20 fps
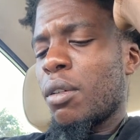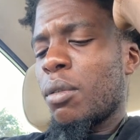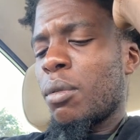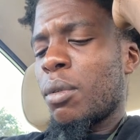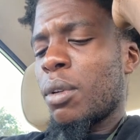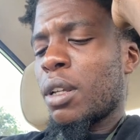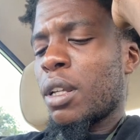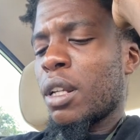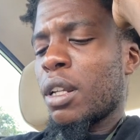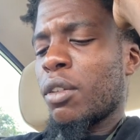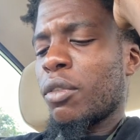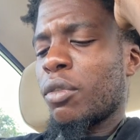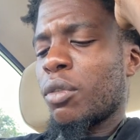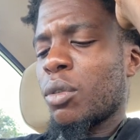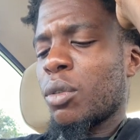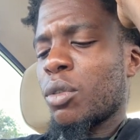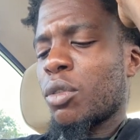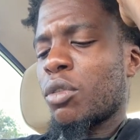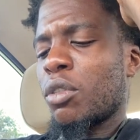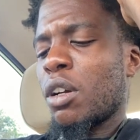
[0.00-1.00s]
we can
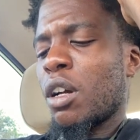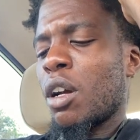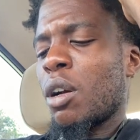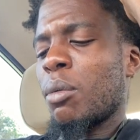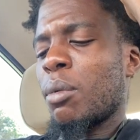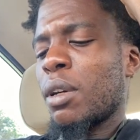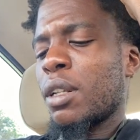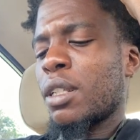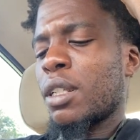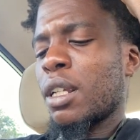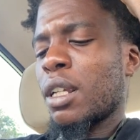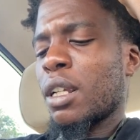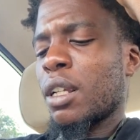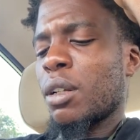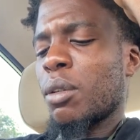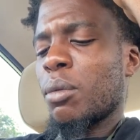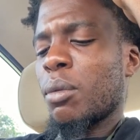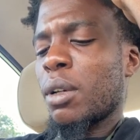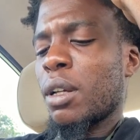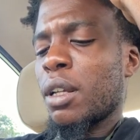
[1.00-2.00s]
influence crowd by taking
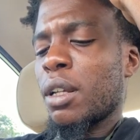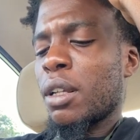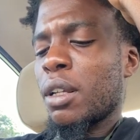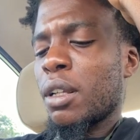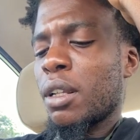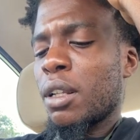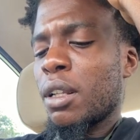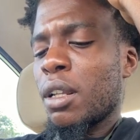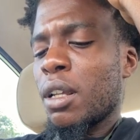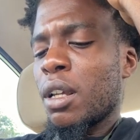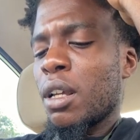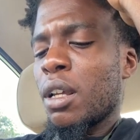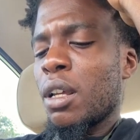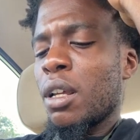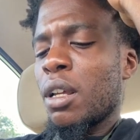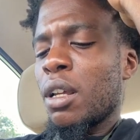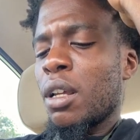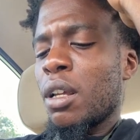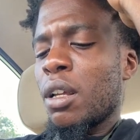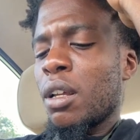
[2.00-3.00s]
away.
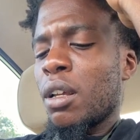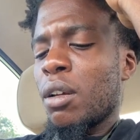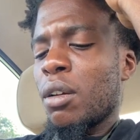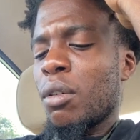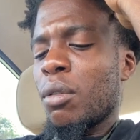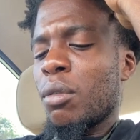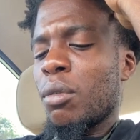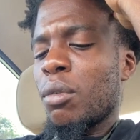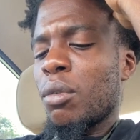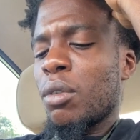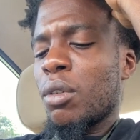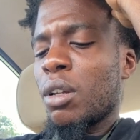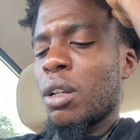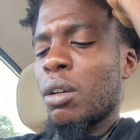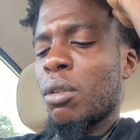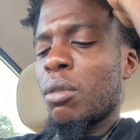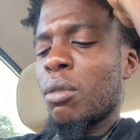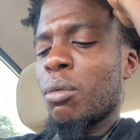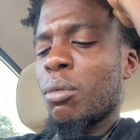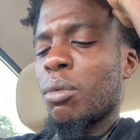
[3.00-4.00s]

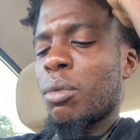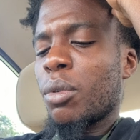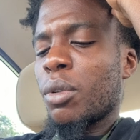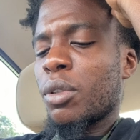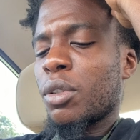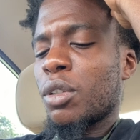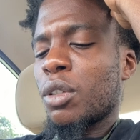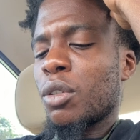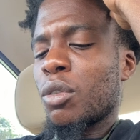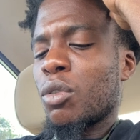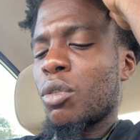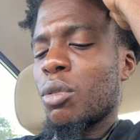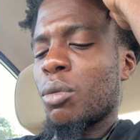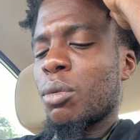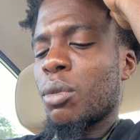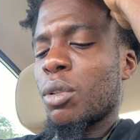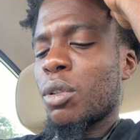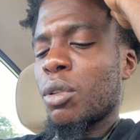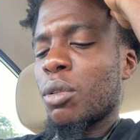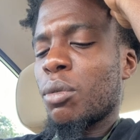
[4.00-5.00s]
Not one person in Kufa
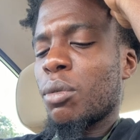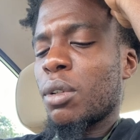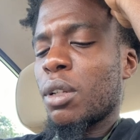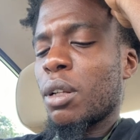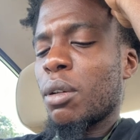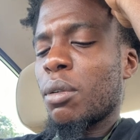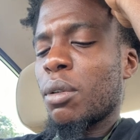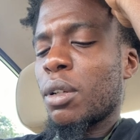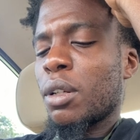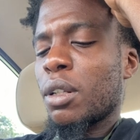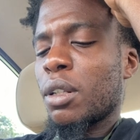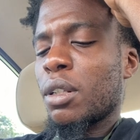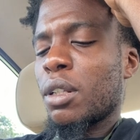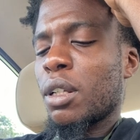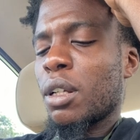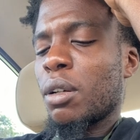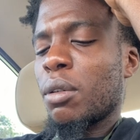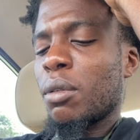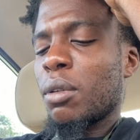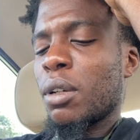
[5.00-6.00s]
told me that we could
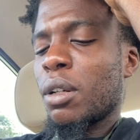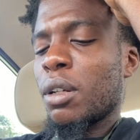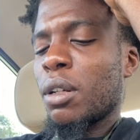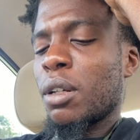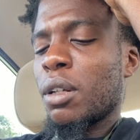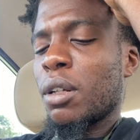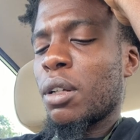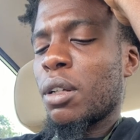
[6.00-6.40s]
take away.